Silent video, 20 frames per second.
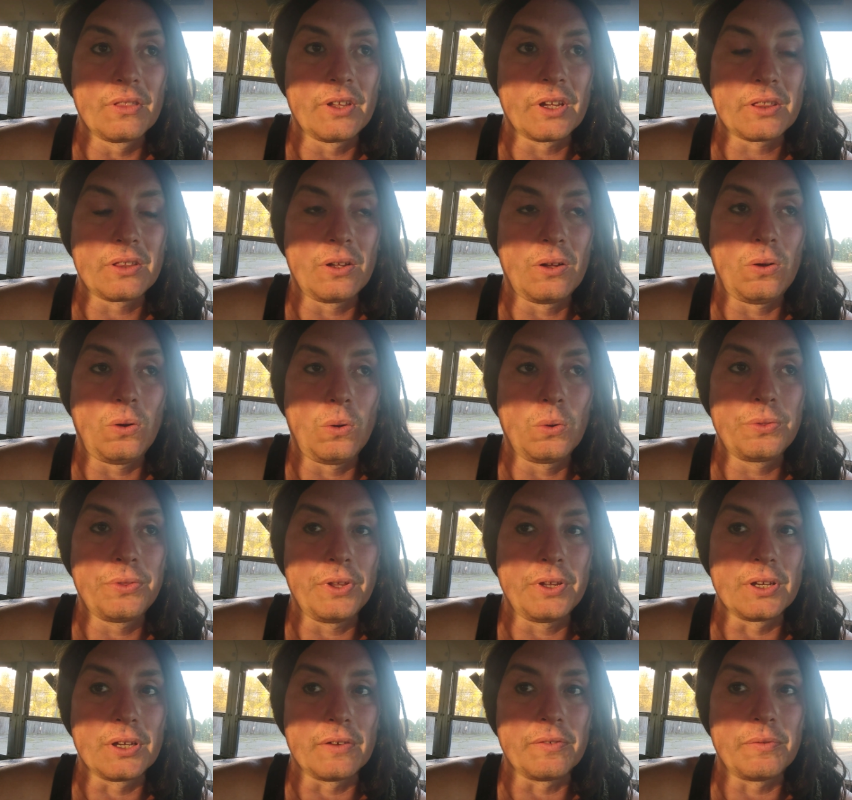like the whole
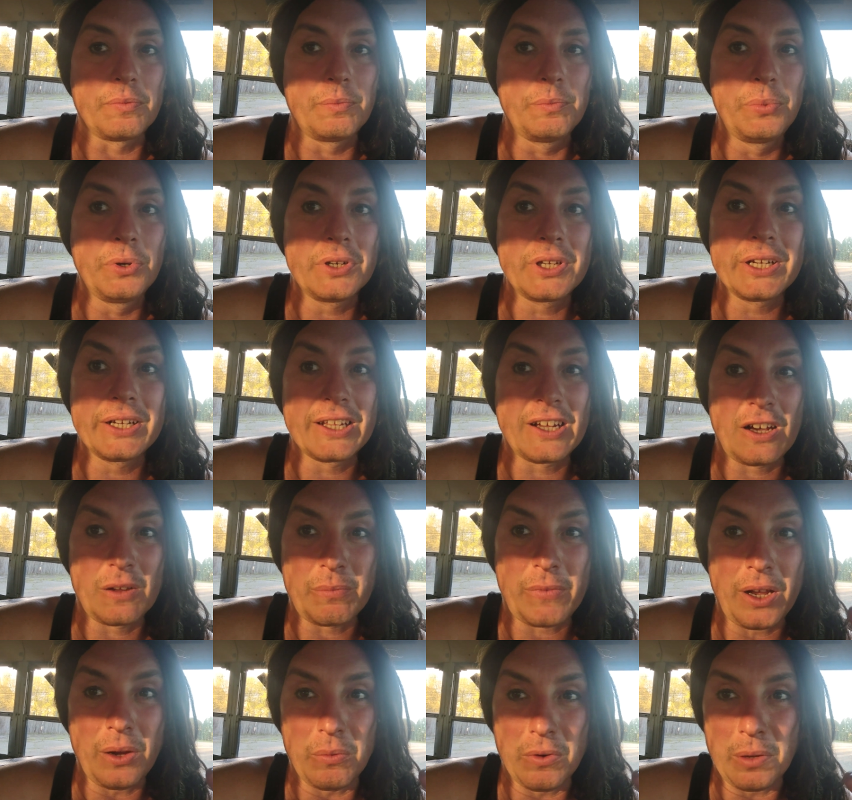thing of putting
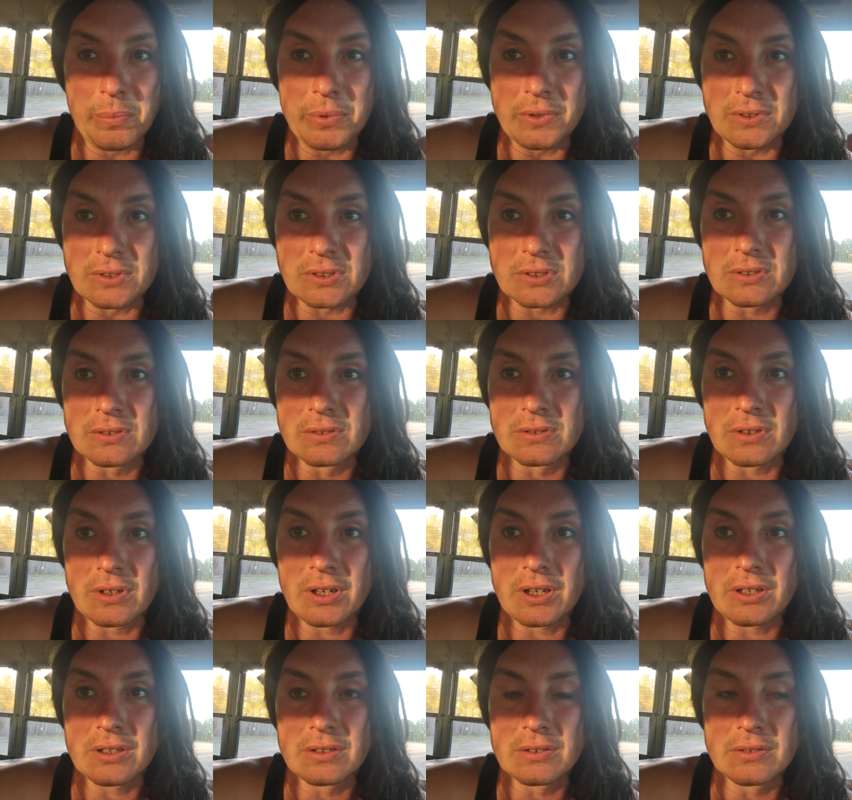down my weapons
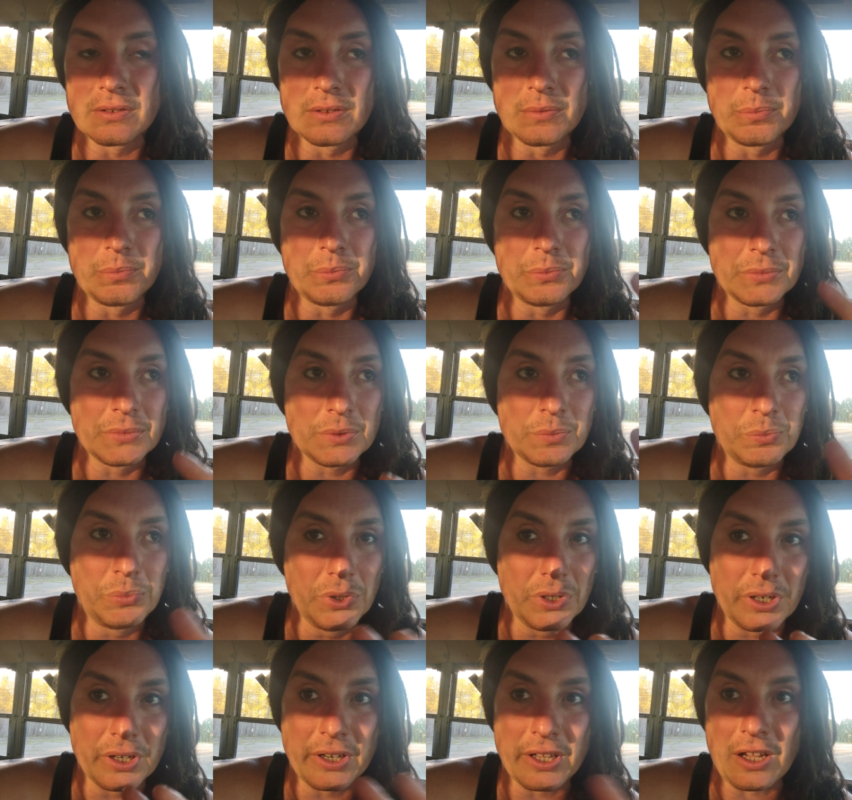right
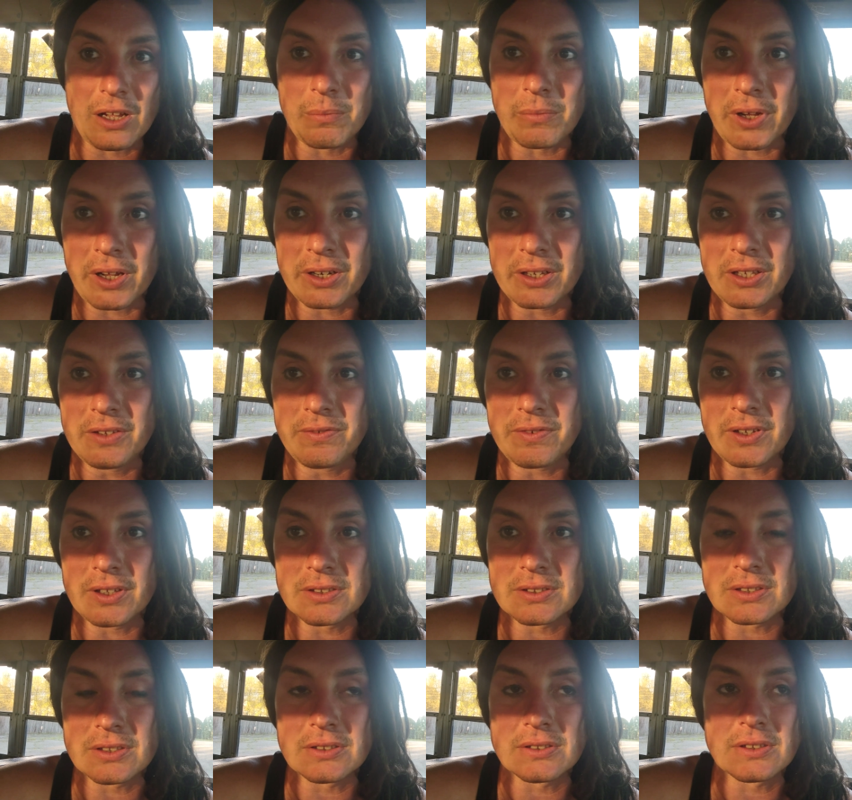putting down my
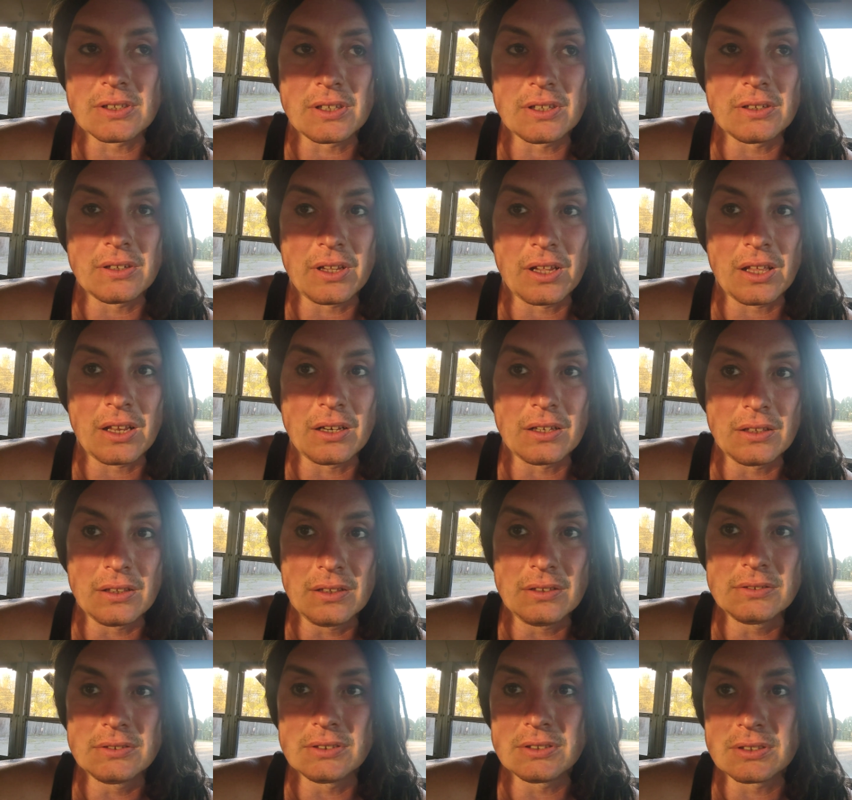defenses and, and
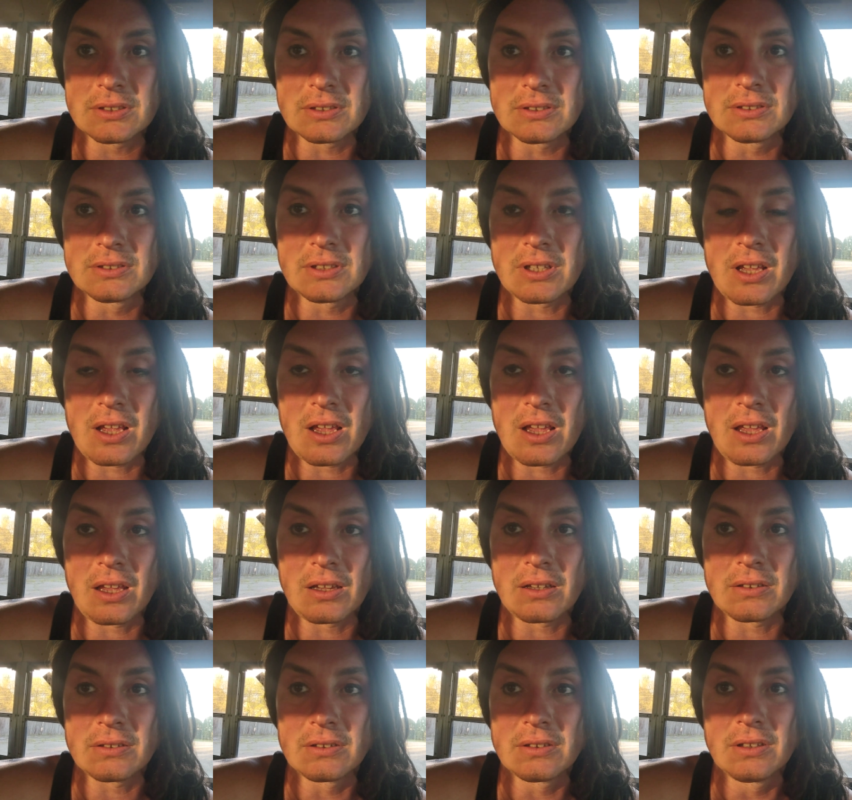just
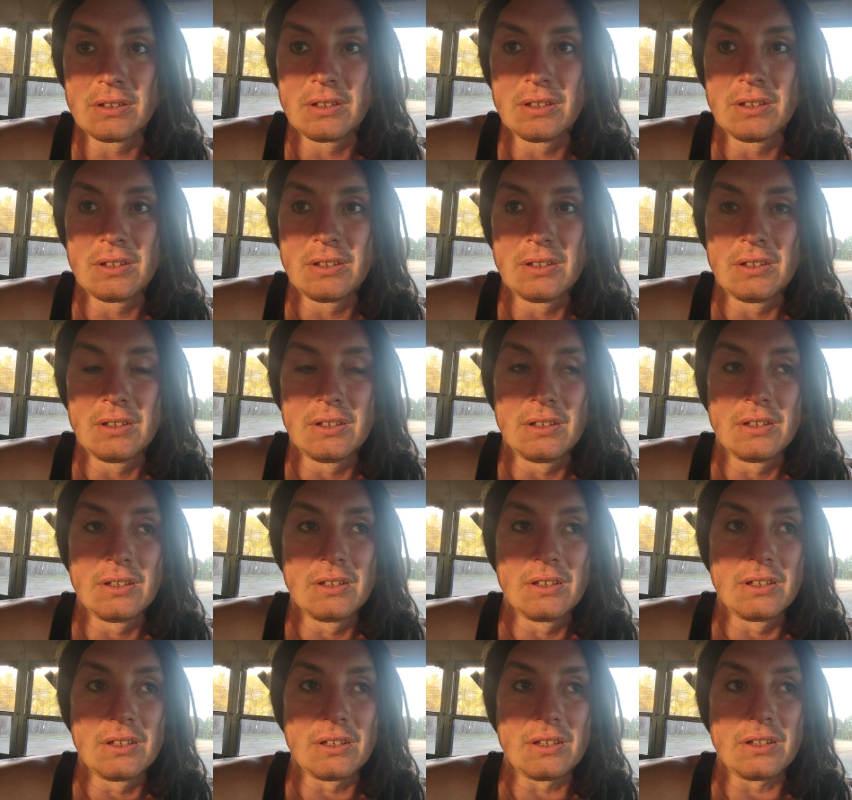saying,
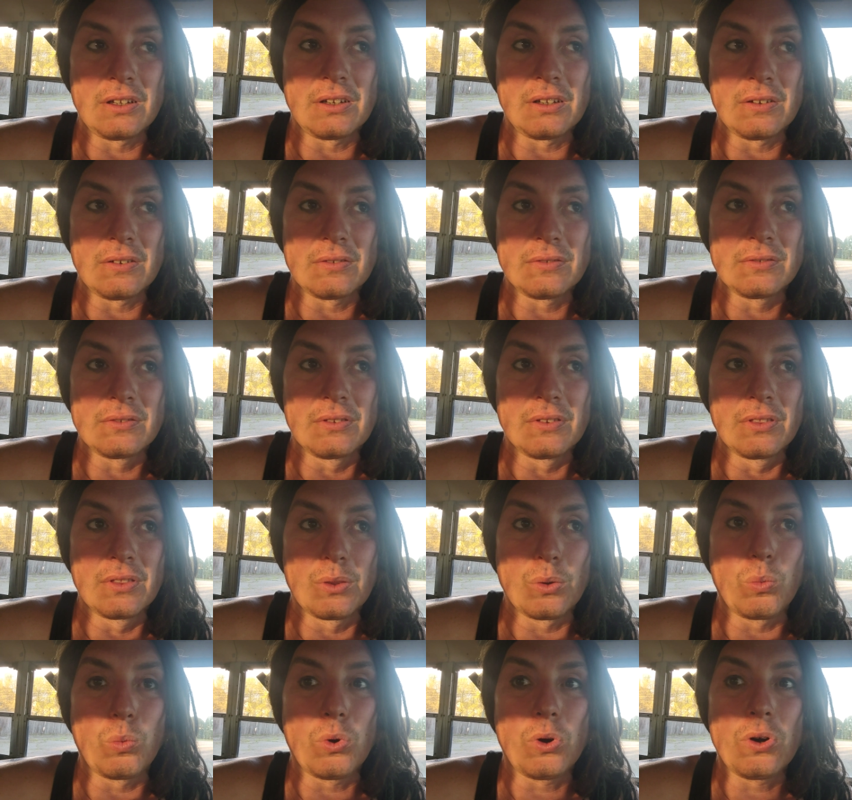you know,
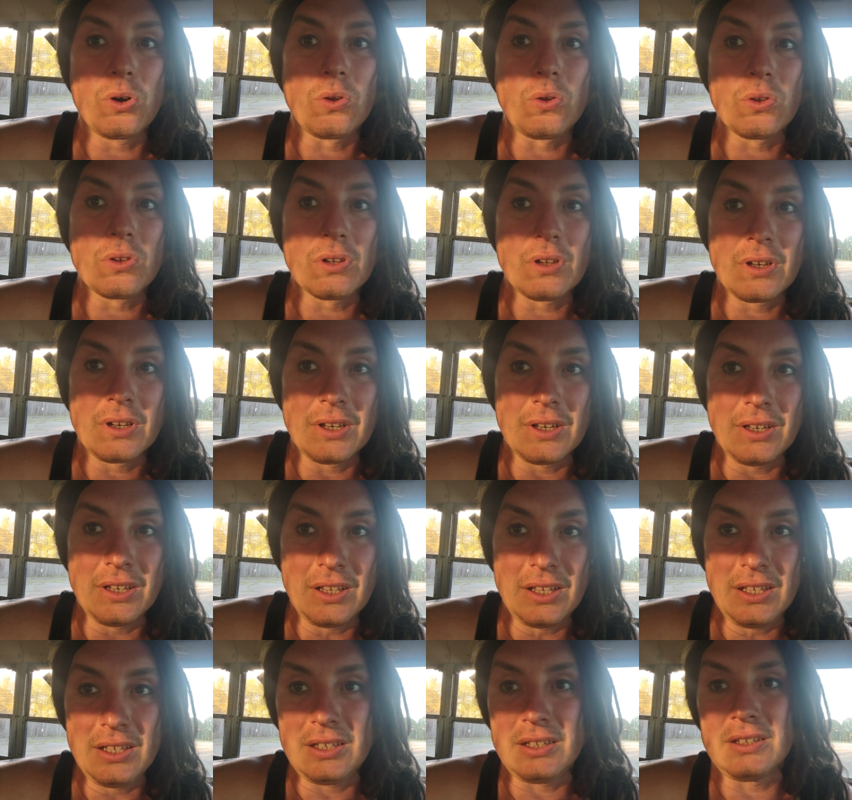the world
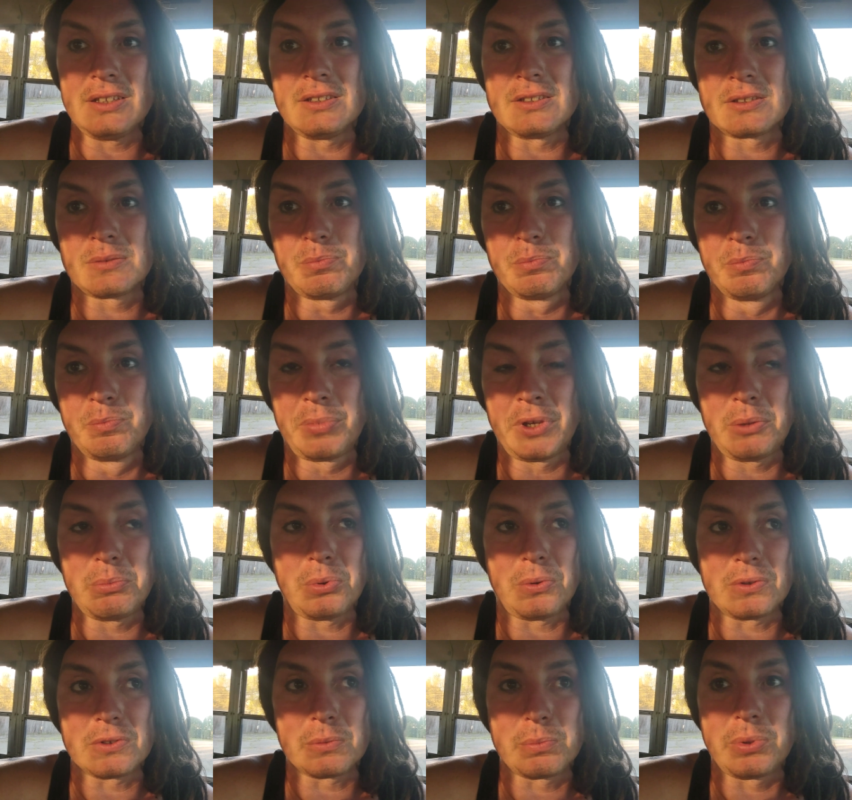needs
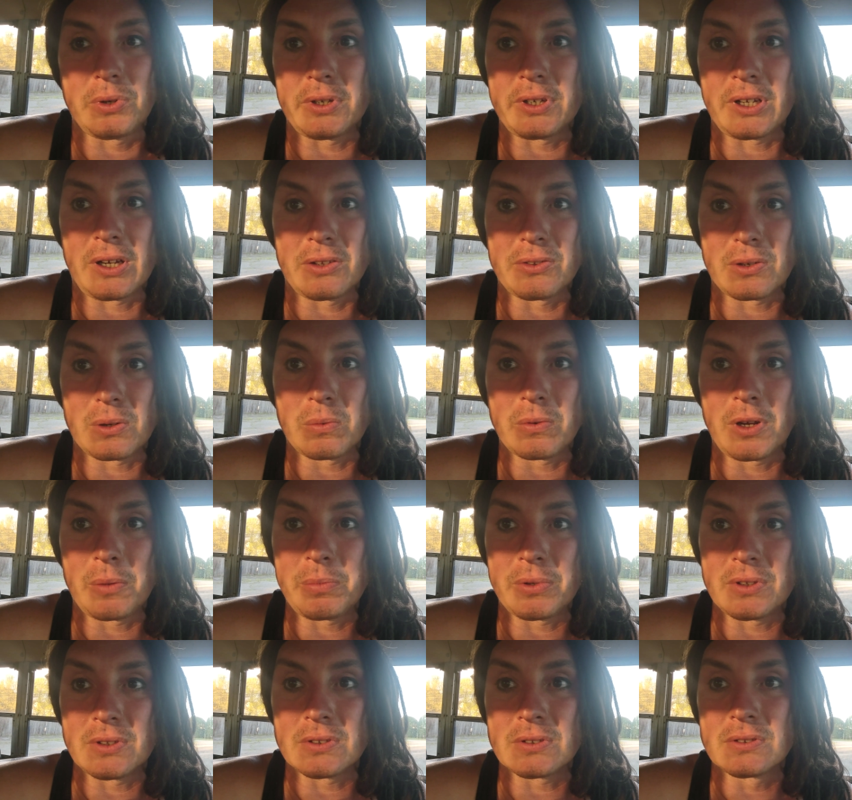people to put down their
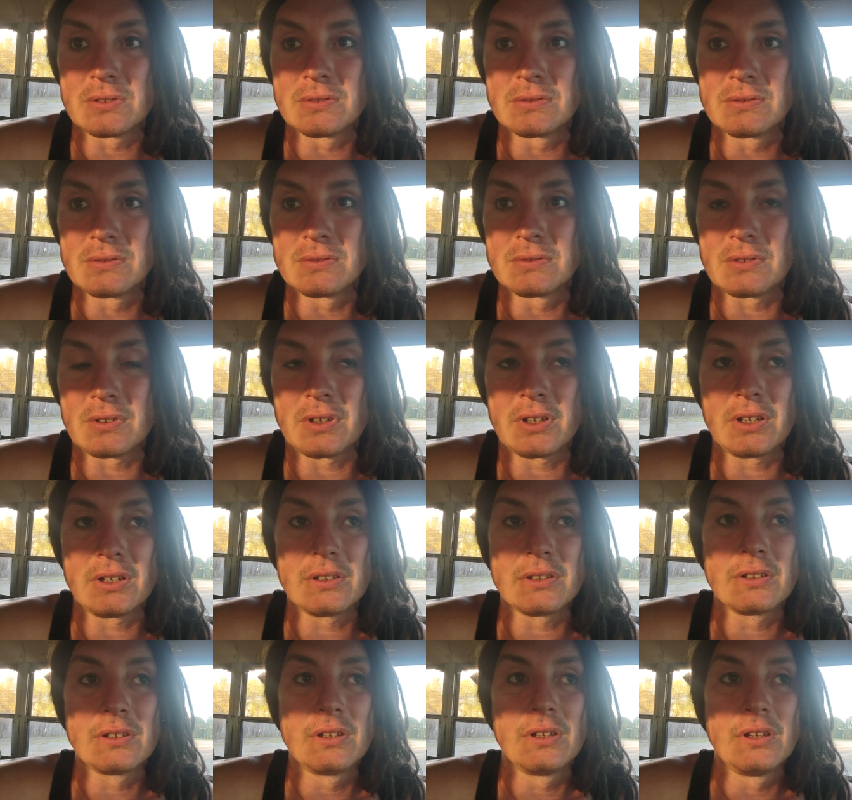weapons, right?